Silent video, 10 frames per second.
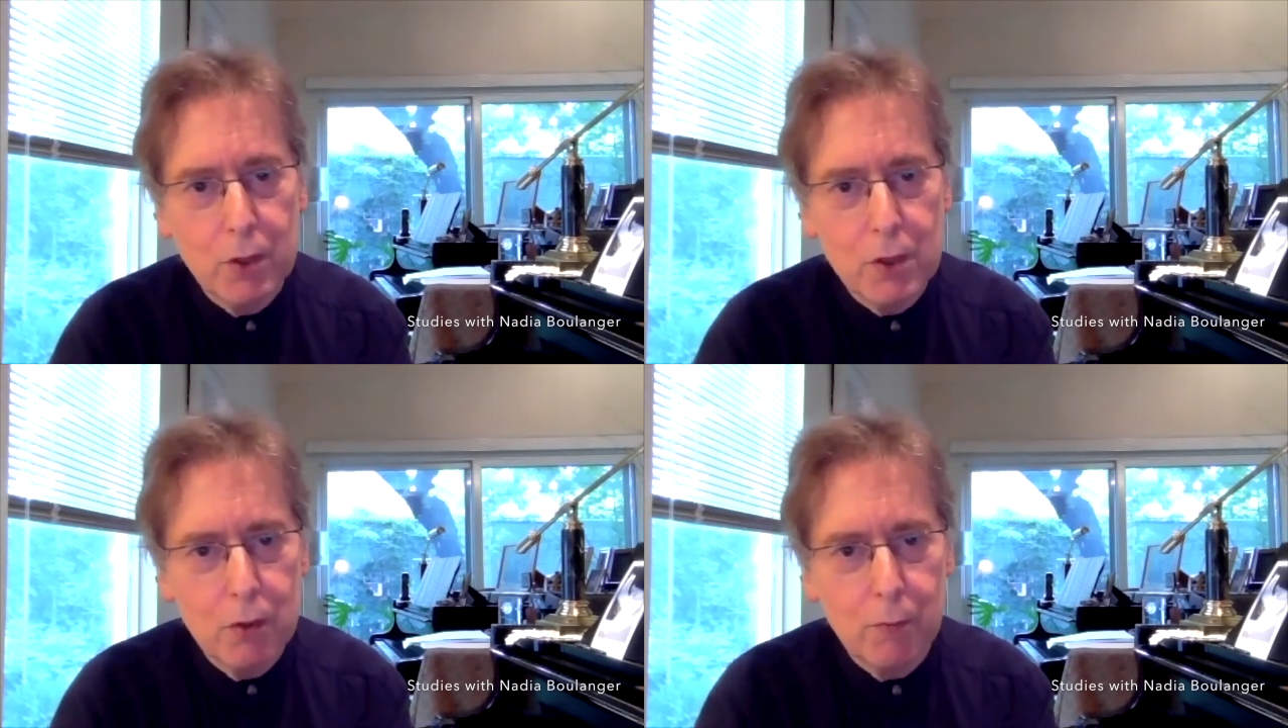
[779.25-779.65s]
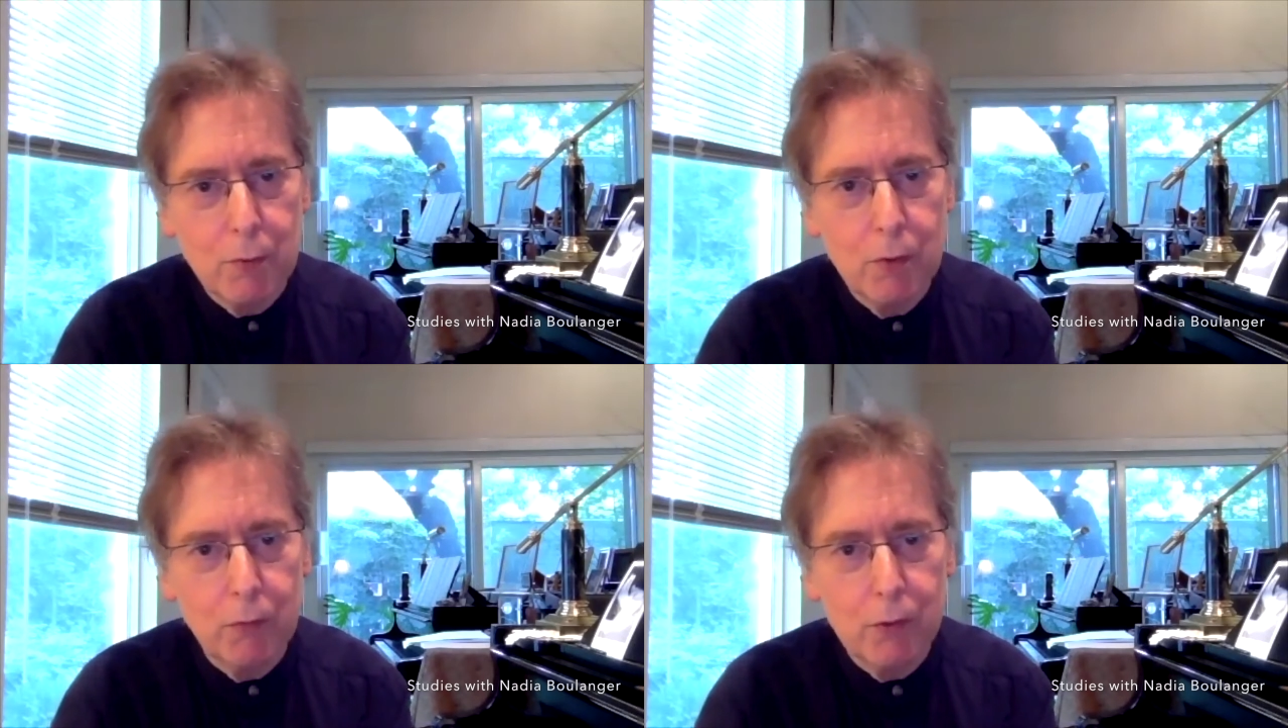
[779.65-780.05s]
which is so
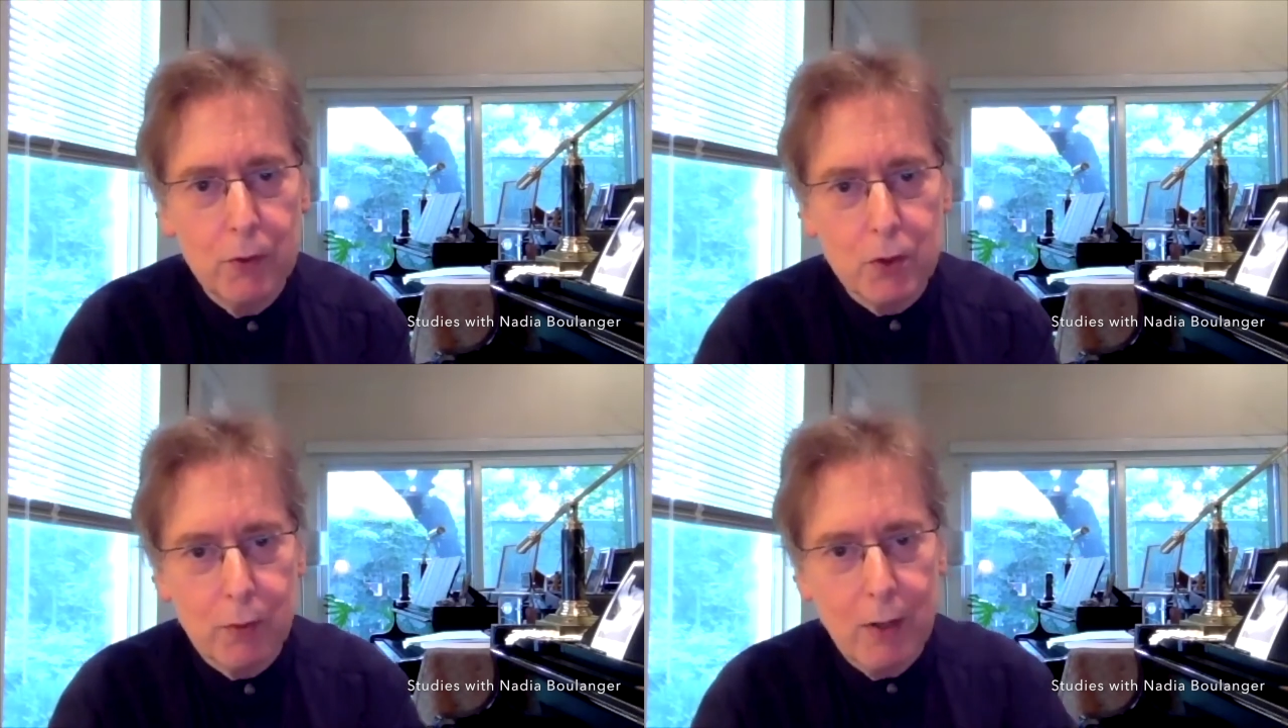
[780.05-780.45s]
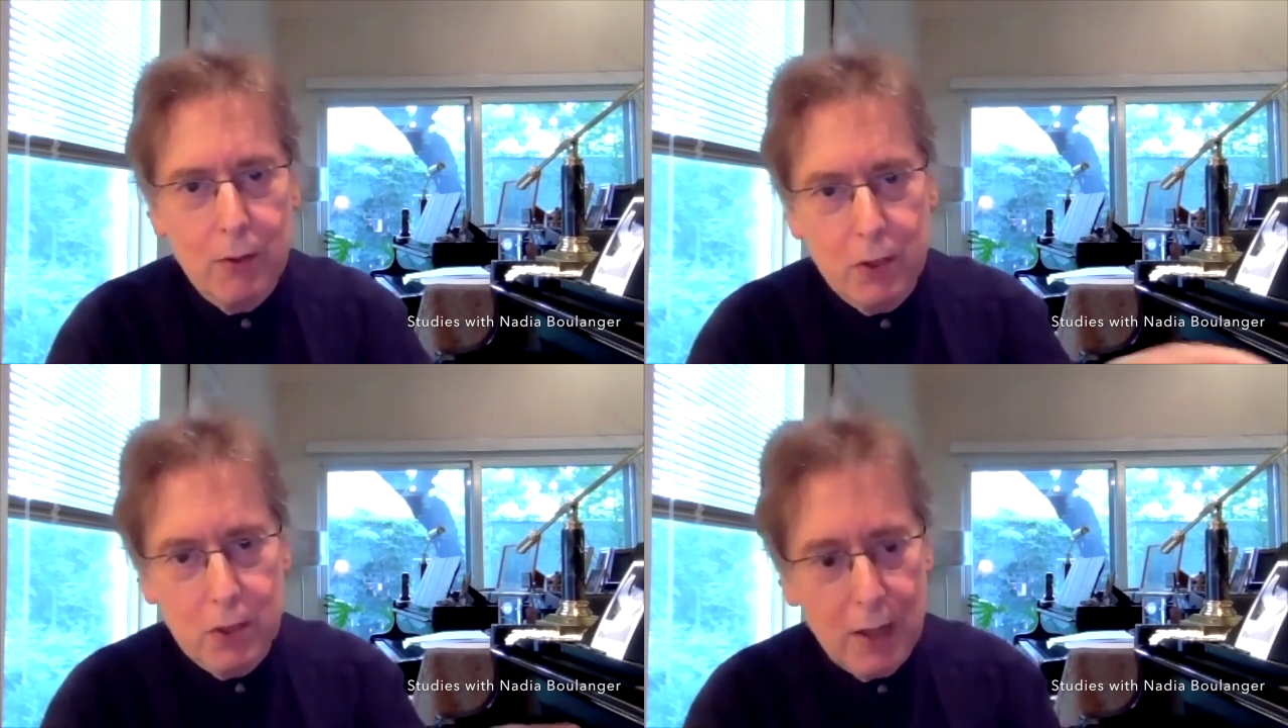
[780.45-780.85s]
beautiful and
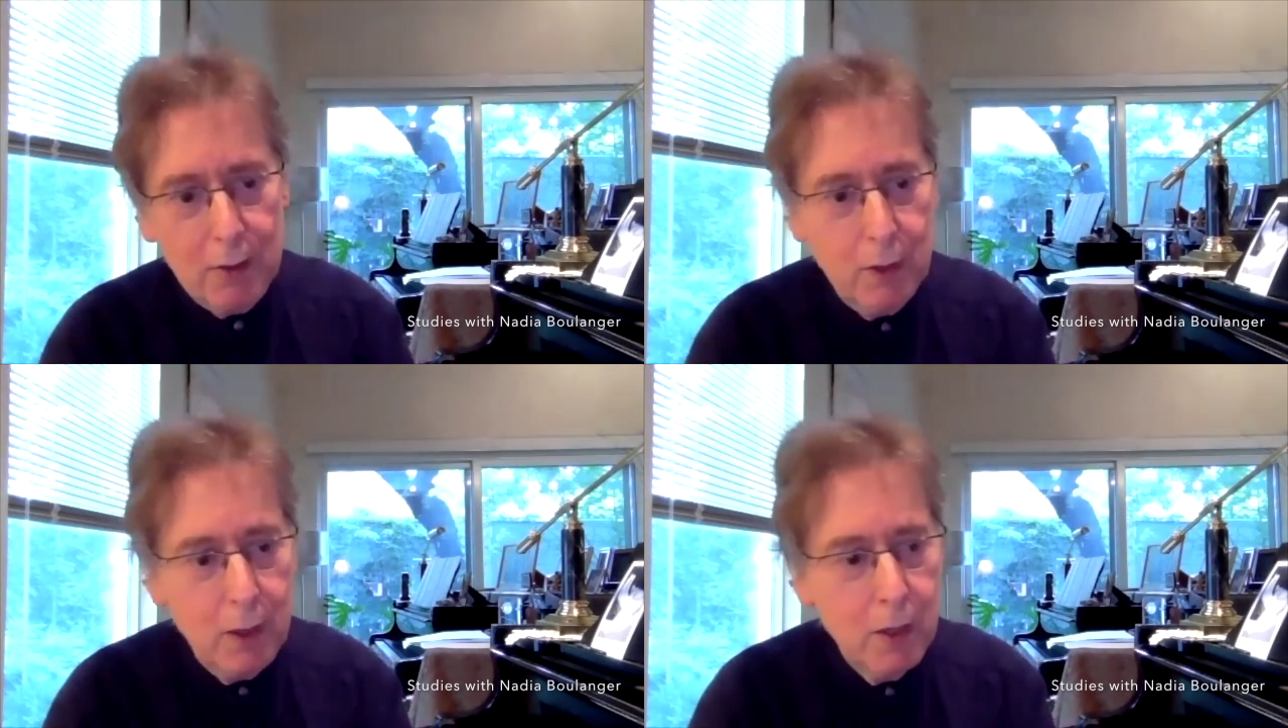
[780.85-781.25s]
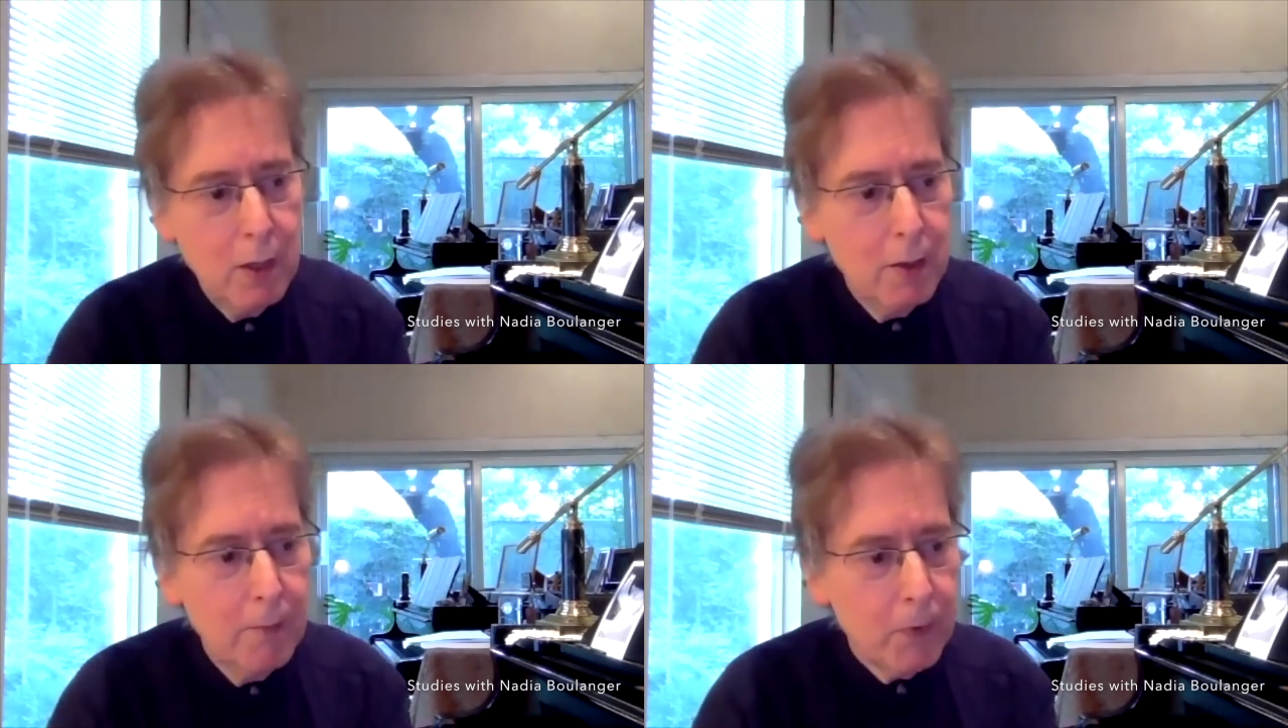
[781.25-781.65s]
surrounds the sound,
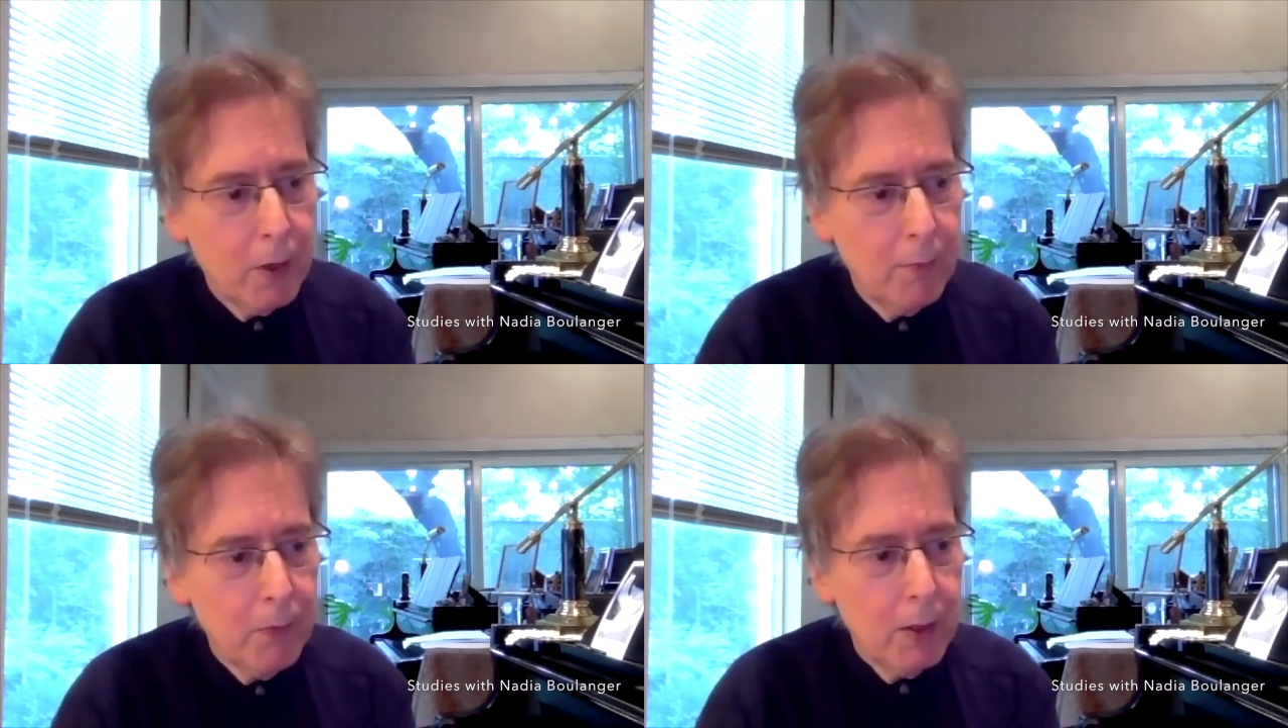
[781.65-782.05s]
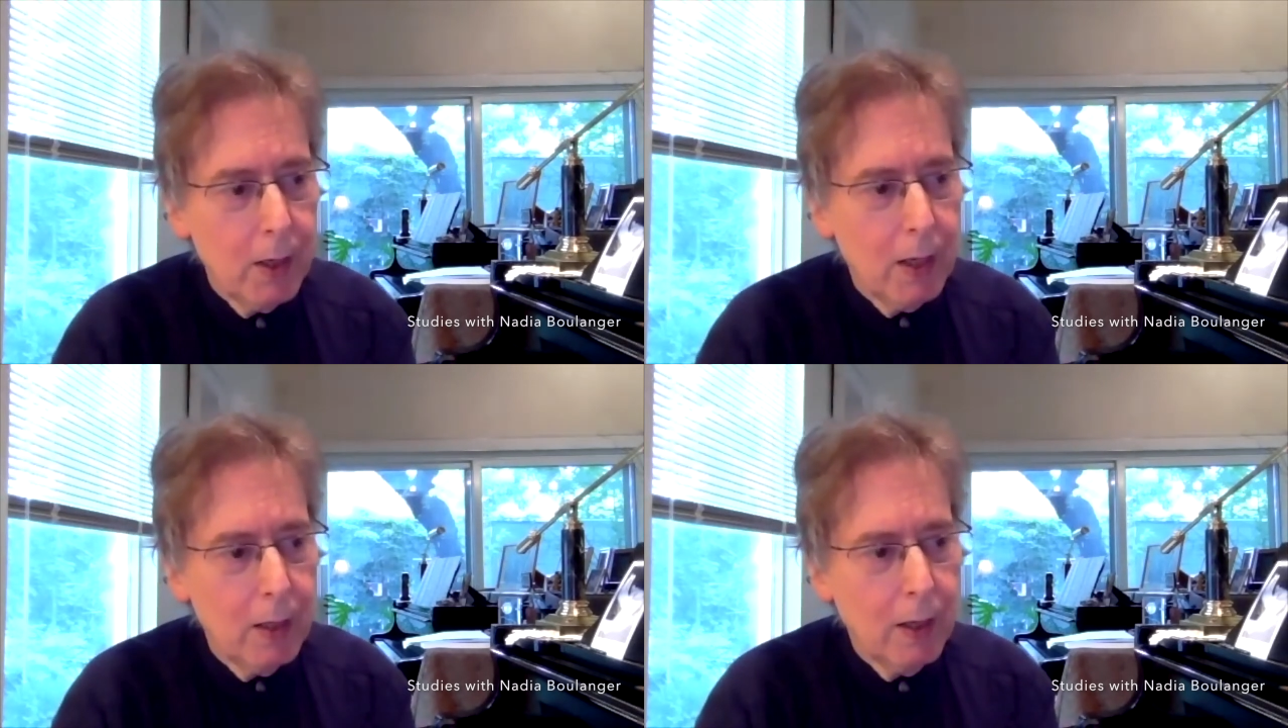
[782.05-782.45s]
and
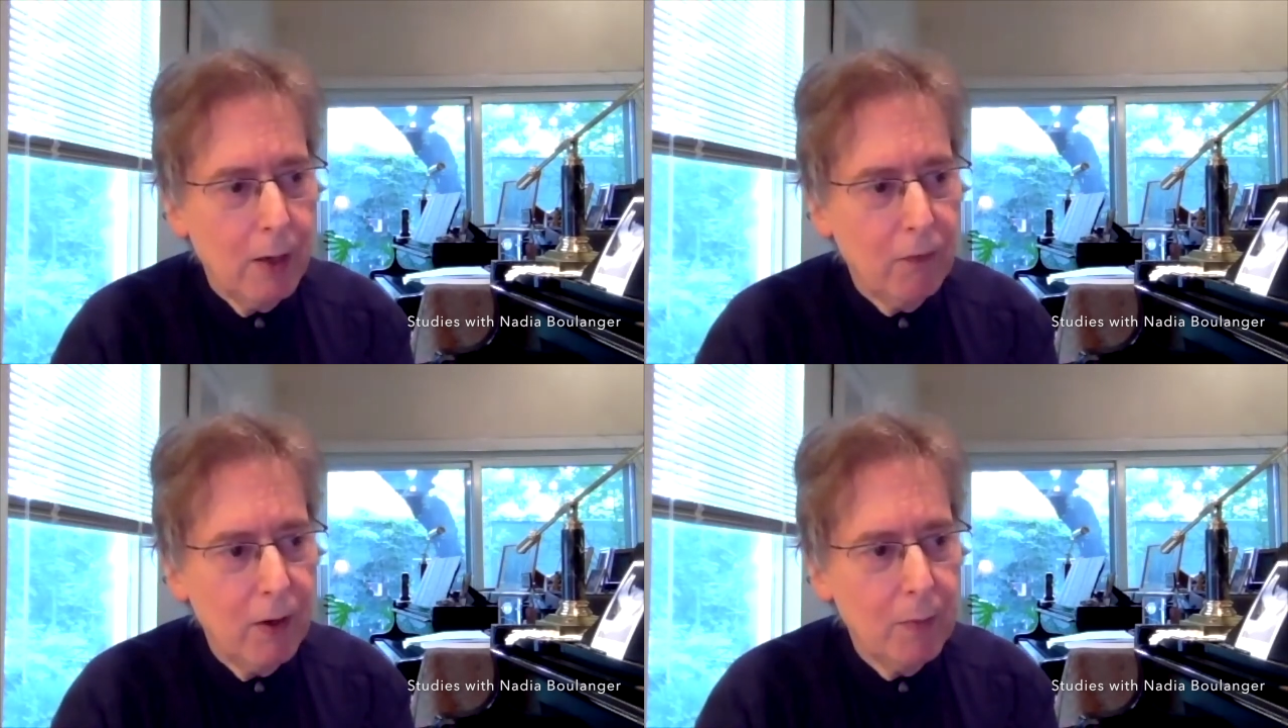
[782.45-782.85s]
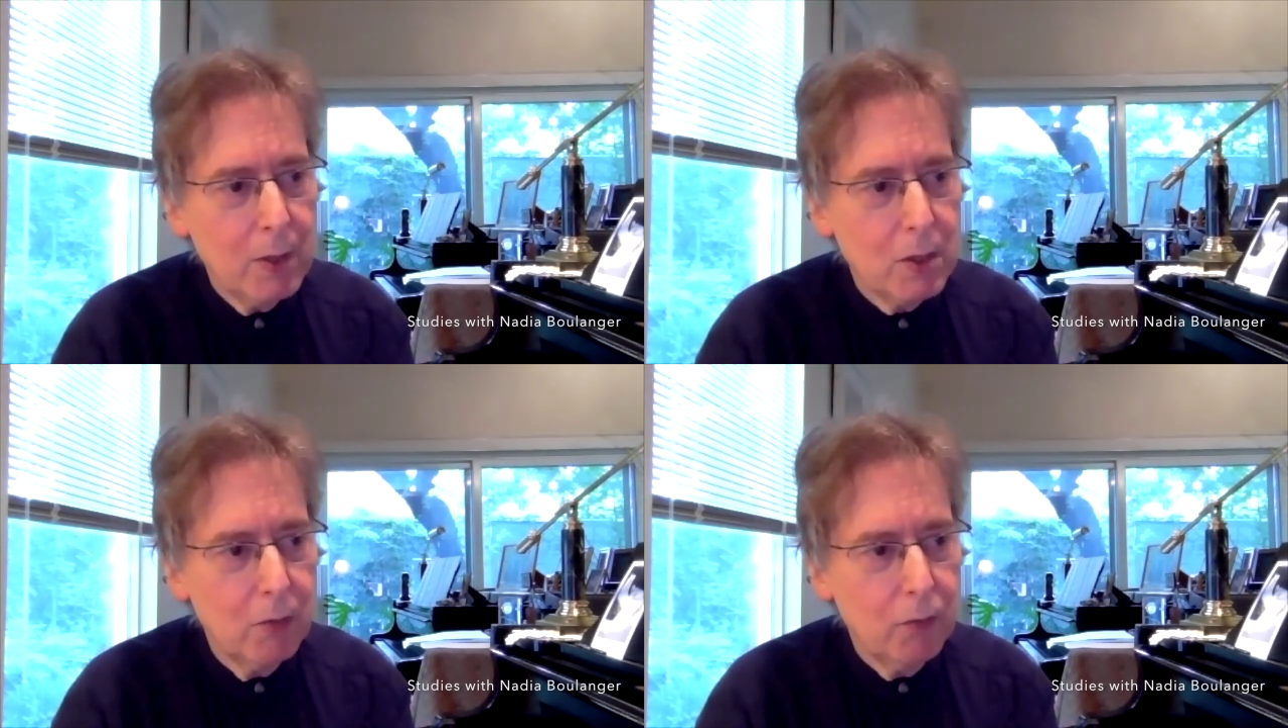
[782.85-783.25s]
I found myself with an